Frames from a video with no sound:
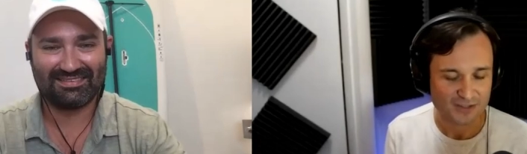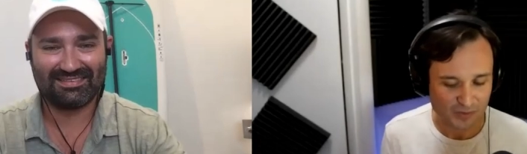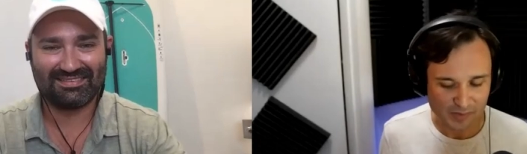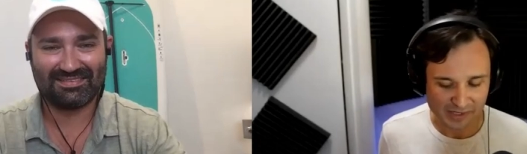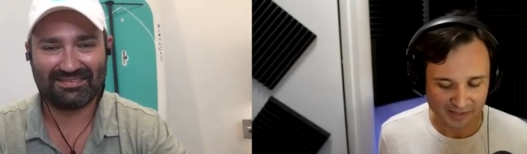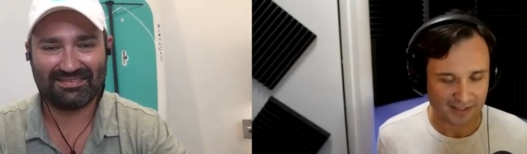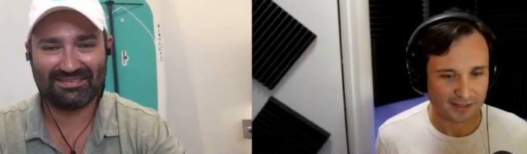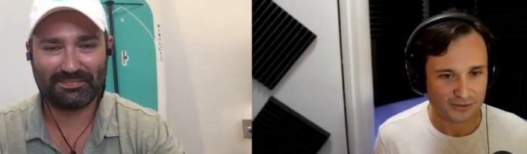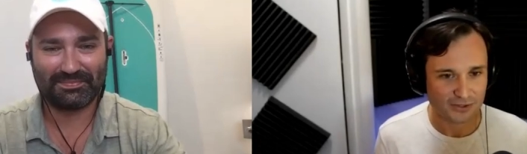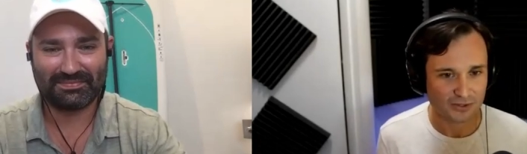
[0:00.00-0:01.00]
Speaker 1: you've been in the key
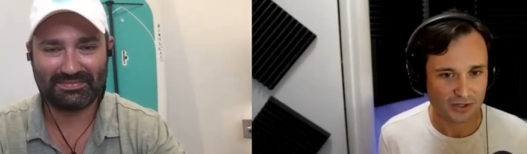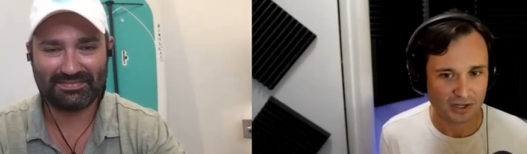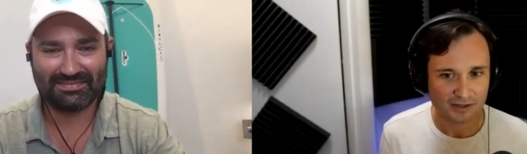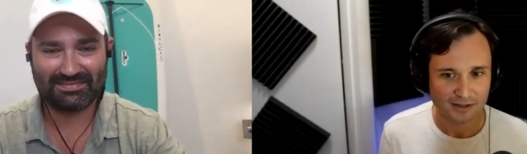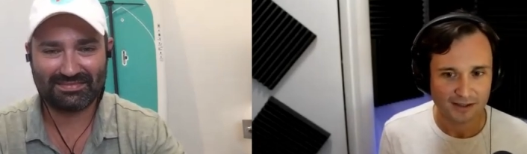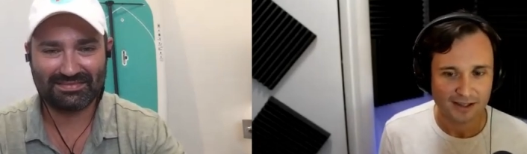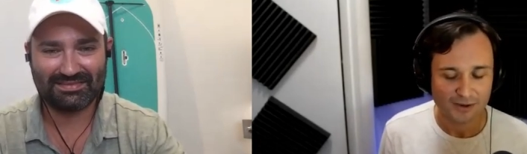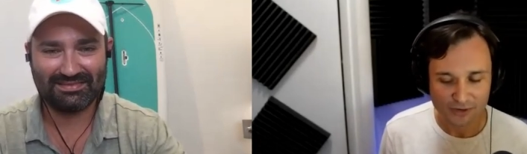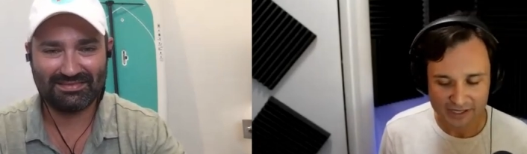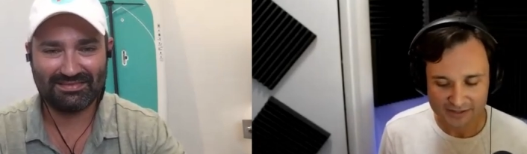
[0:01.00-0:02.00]
for so long,
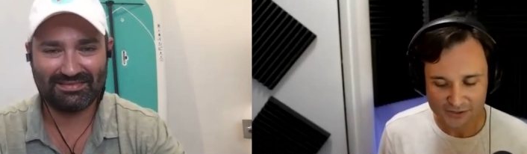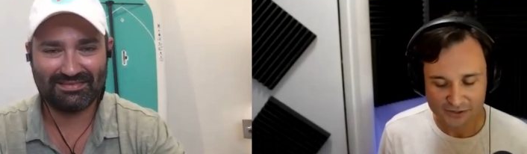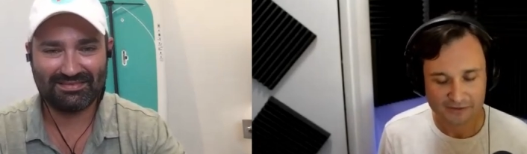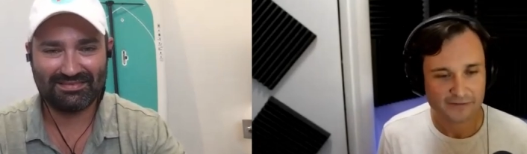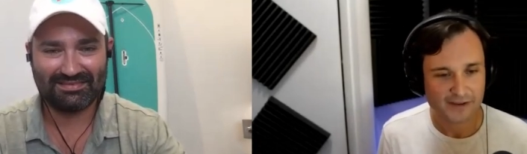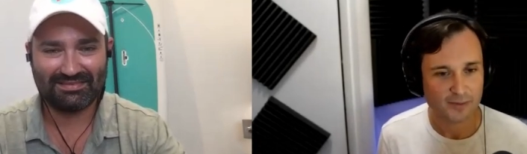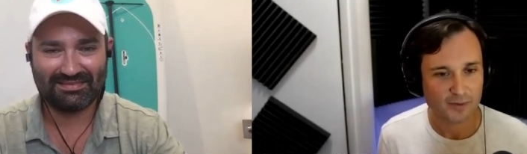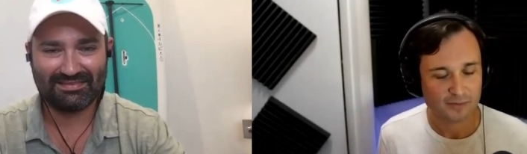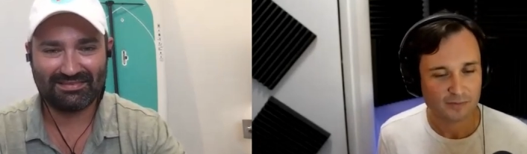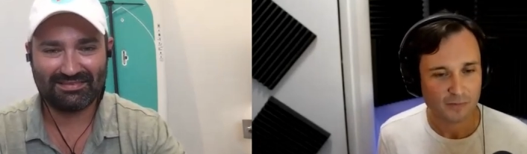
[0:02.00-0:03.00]
what is your
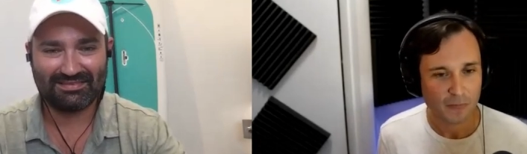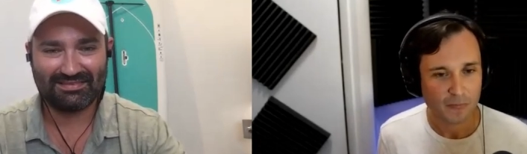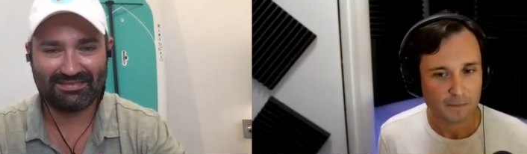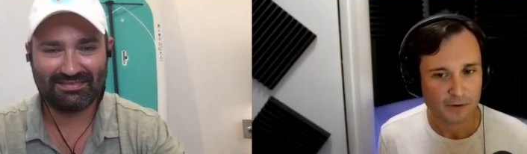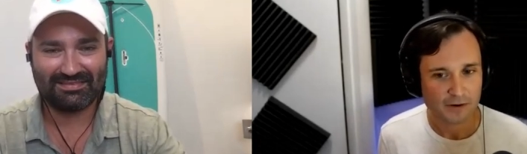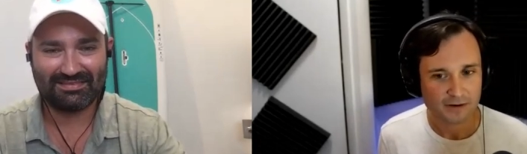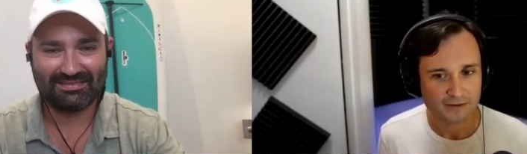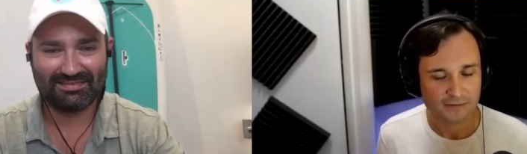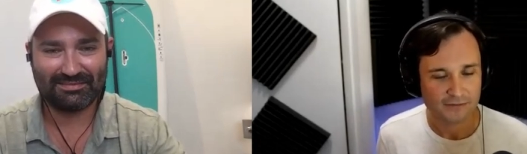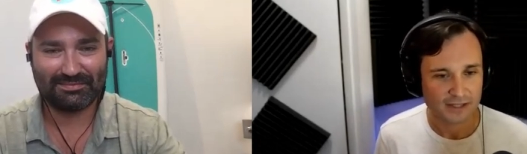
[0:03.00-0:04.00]
favorite part
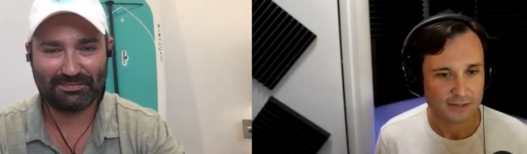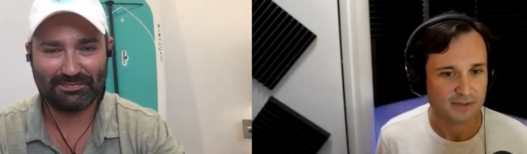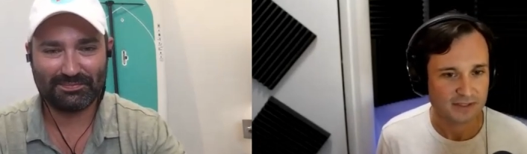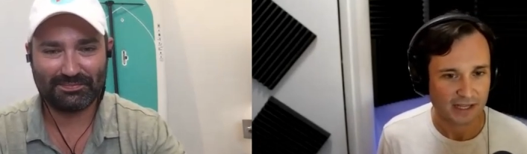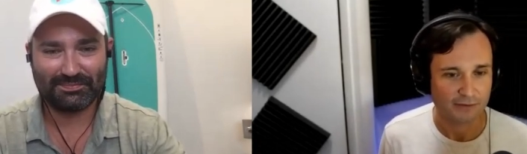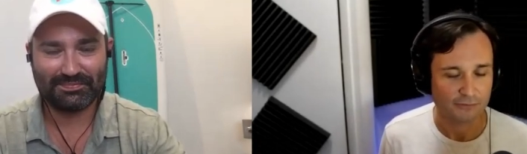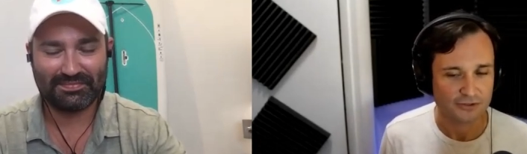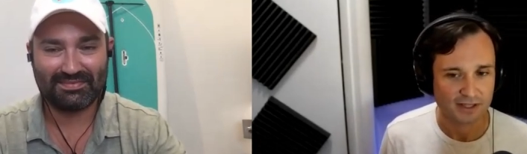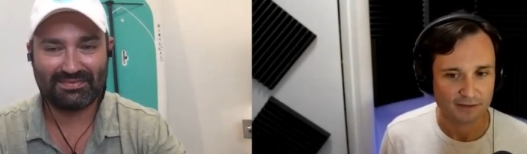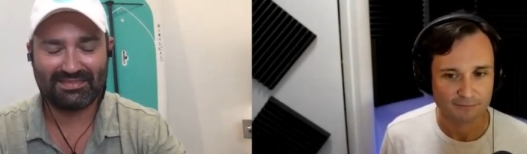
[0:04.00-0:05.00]
of the Key Biscayne? Would you
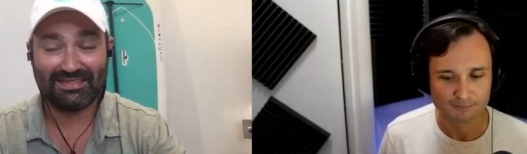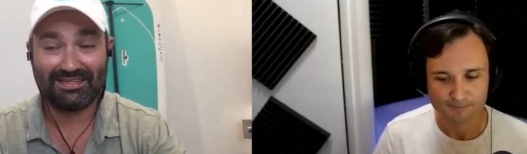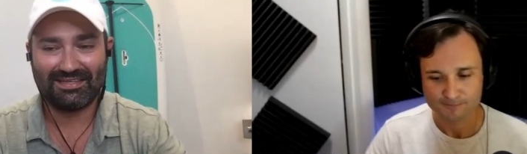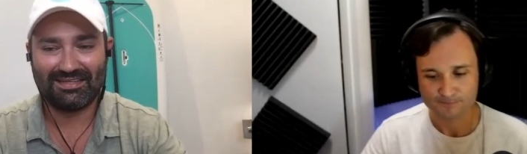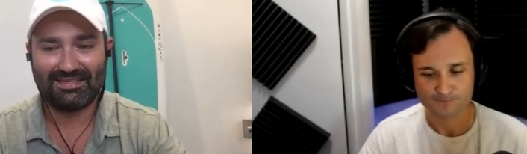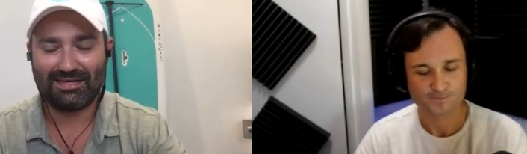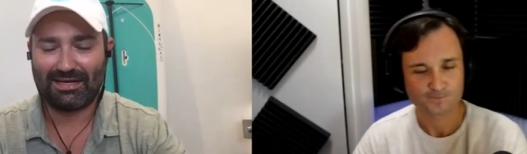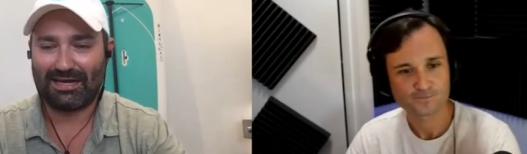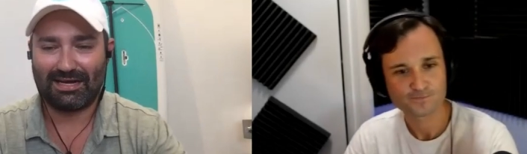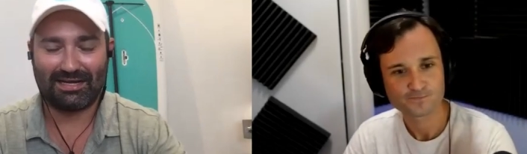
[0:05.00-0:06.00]
say?
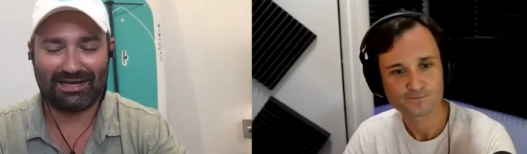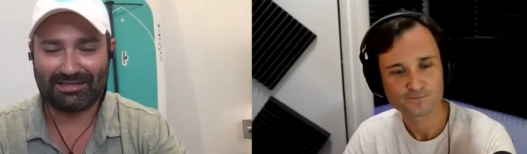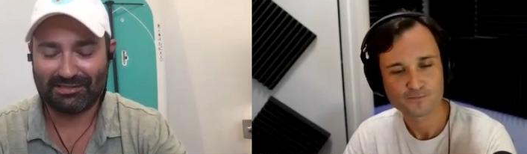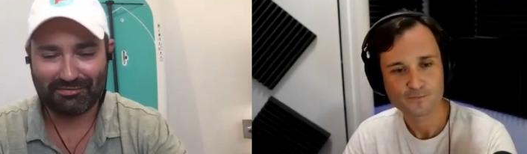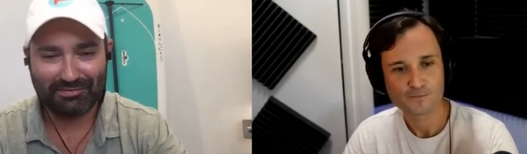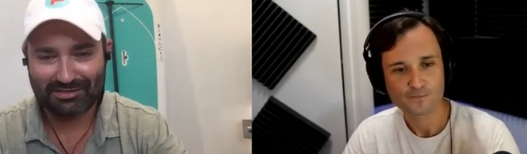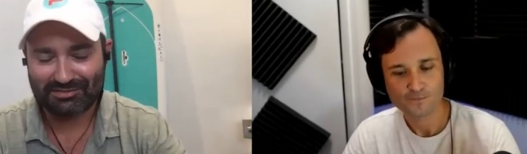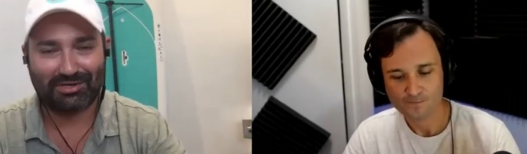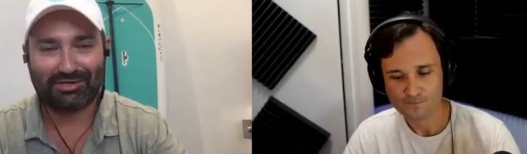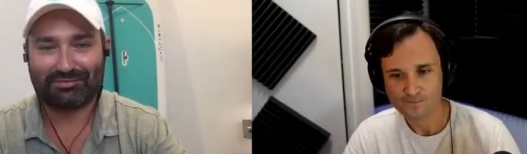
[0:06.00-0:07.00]
Speaker 2: Uh, I love that
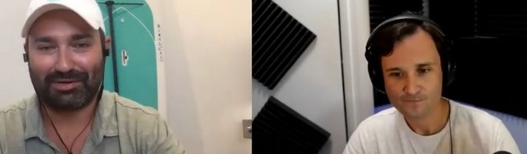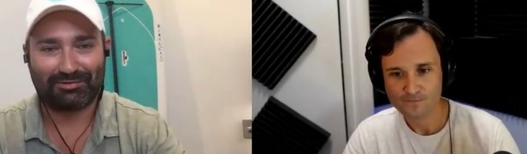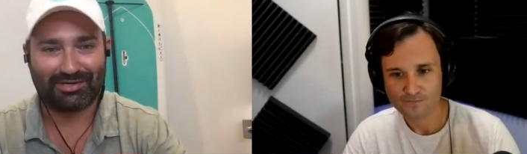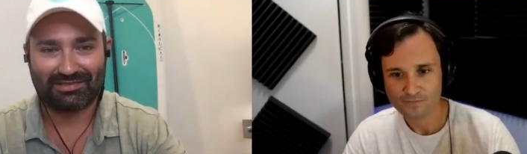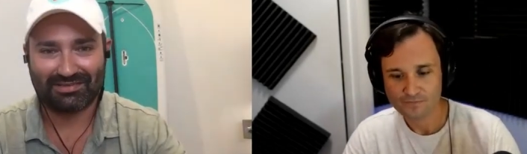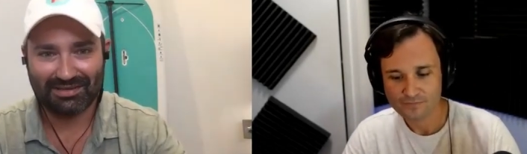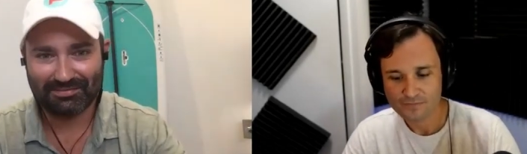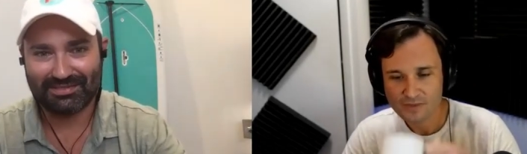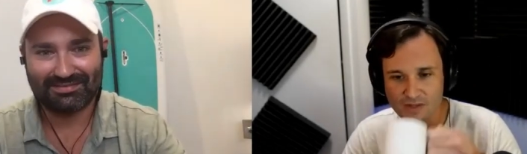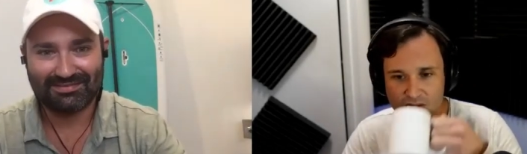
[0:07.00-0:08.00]
it's surrounded by water. I
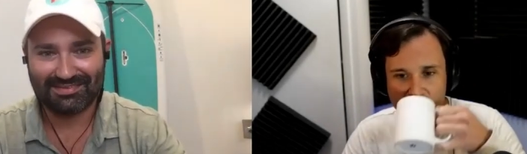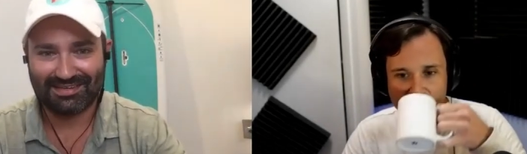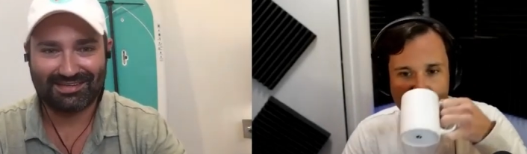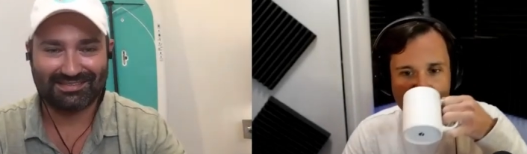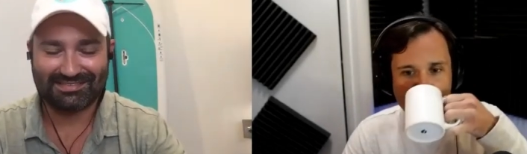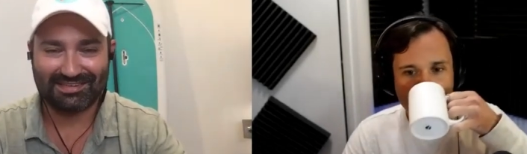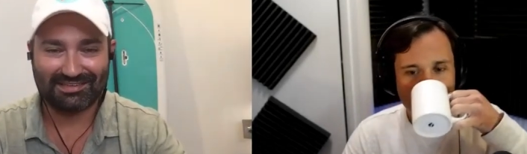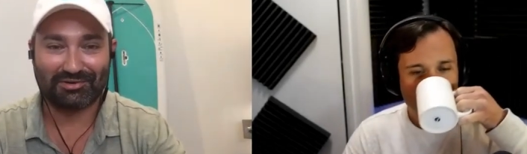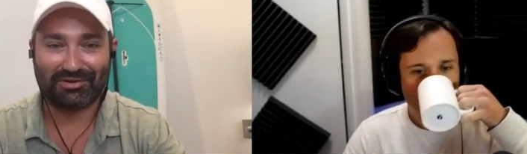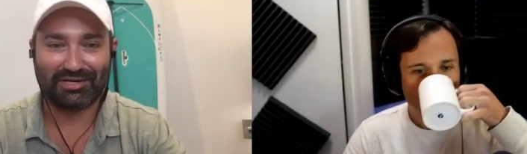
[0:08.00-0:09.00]
mean, like I
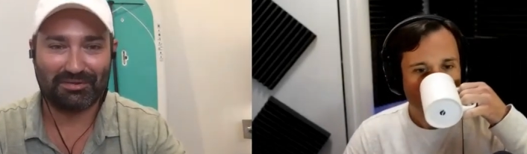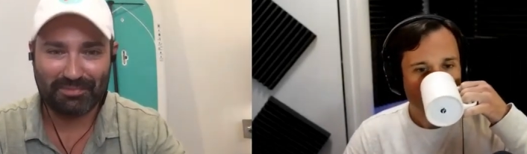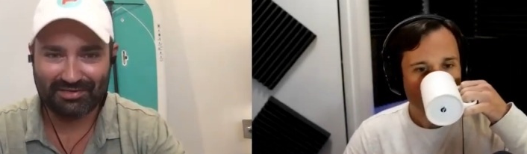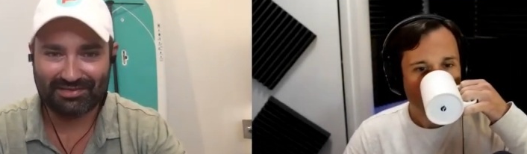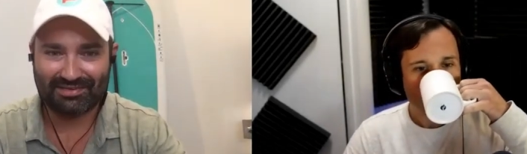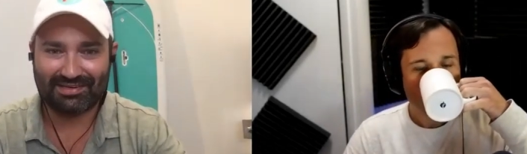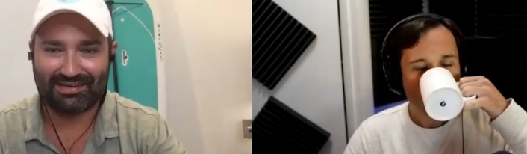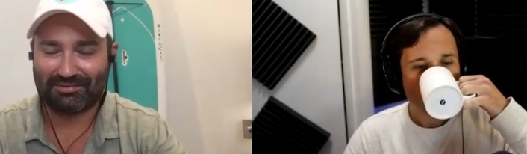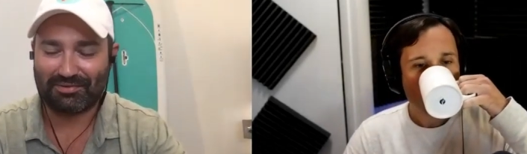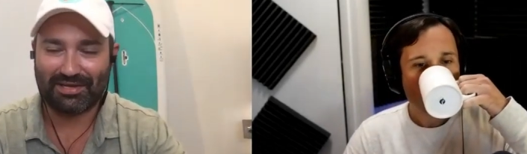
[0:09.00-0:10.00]
said, growing up here,
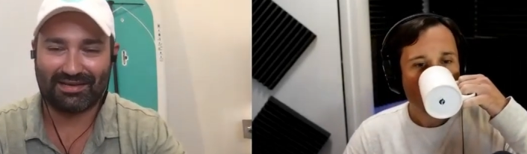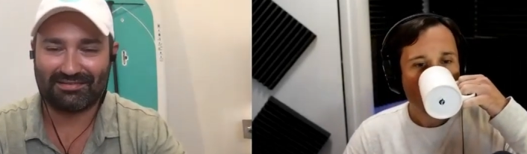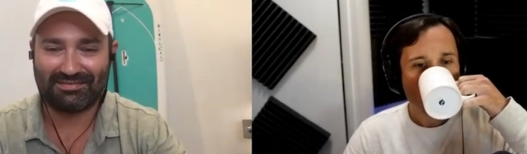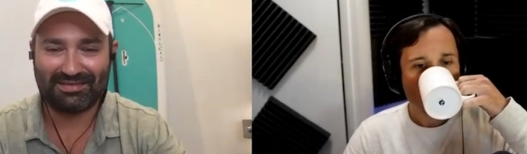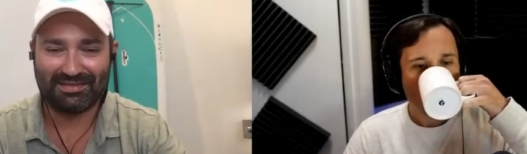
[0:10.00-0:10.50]
uh, we had